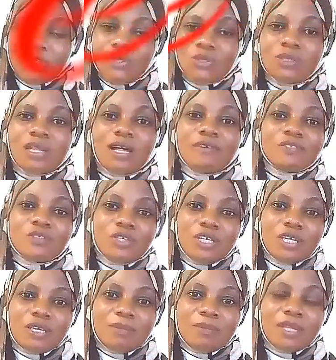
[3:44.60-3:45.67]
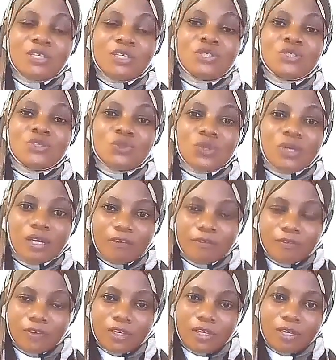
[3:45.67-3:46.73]
your love to him, that you do
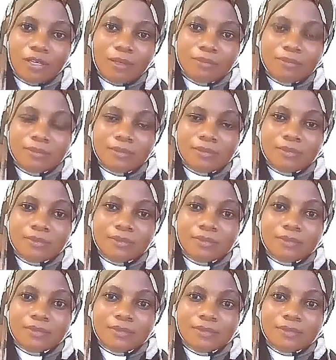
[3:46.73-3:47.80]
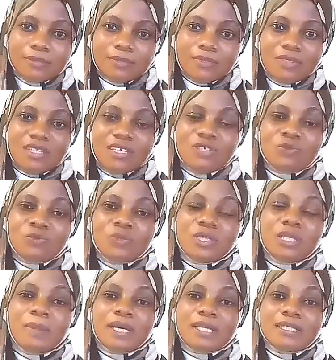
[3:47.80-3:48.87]
care for him. This
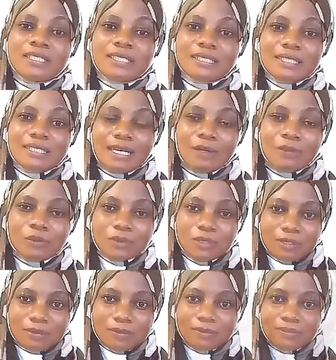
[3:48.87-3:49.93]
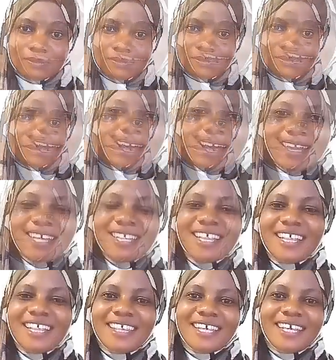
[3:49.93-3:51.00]
really makes it count.
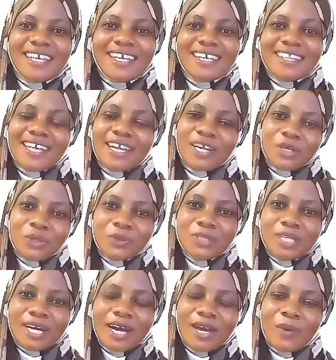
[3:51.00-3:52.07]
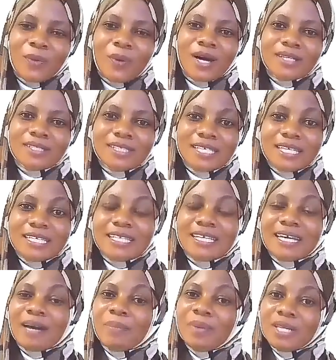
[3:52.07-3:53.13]
The thing that a good guy wants is
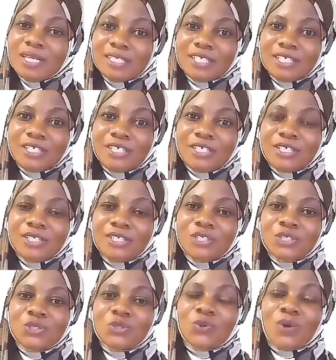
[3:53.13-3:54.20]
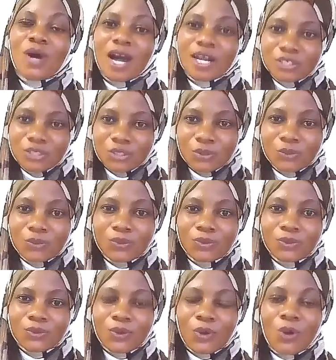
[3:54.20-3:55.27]
the ability to argue
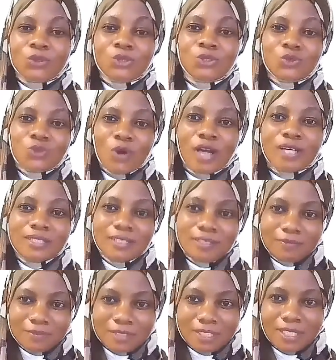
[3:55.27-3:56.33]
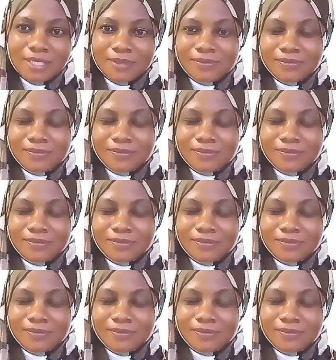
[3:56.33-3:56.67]
constructively